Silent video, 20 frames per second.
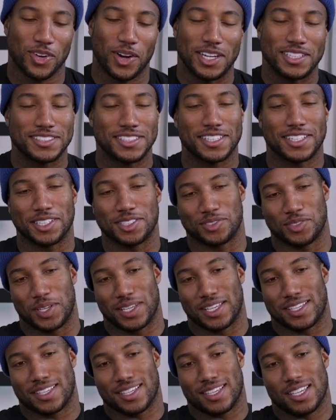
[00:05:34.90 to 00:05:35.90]
crazy because,
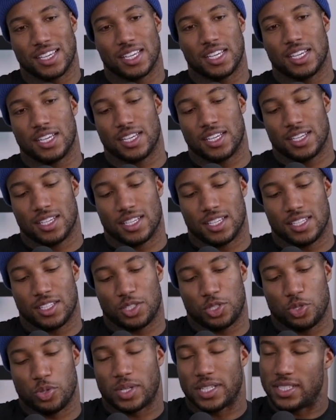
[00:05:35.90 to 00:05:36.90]
like,
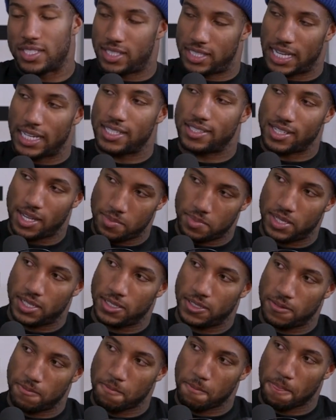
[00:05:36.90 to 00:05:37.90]
you can say
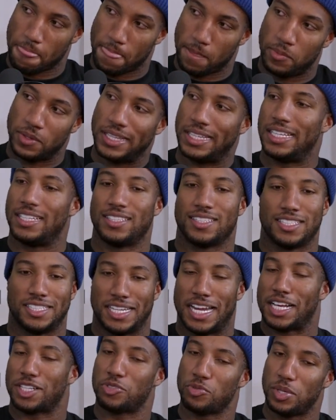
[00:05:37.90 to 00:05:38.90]
something, but then
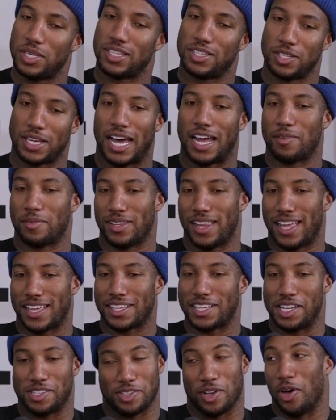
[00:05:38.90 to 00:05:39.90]
the next week you got to be
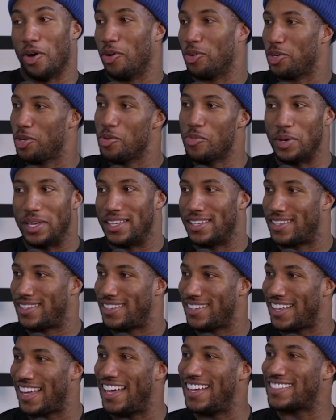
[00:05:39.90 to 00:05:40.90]
like, it's a whole new week.
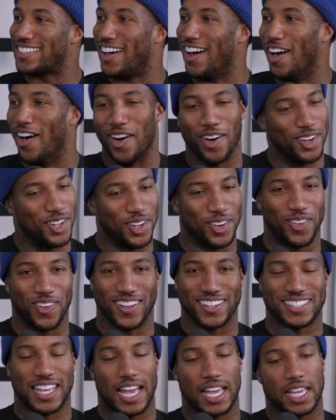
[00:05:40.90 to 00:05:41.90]
Yeah. It's a whole new
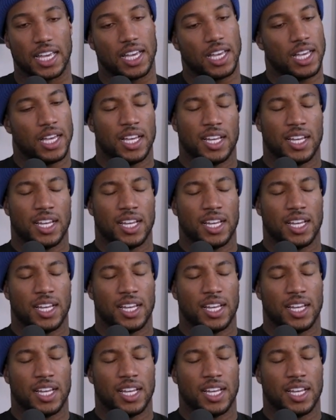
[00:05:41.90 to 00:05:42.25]
week. It's like,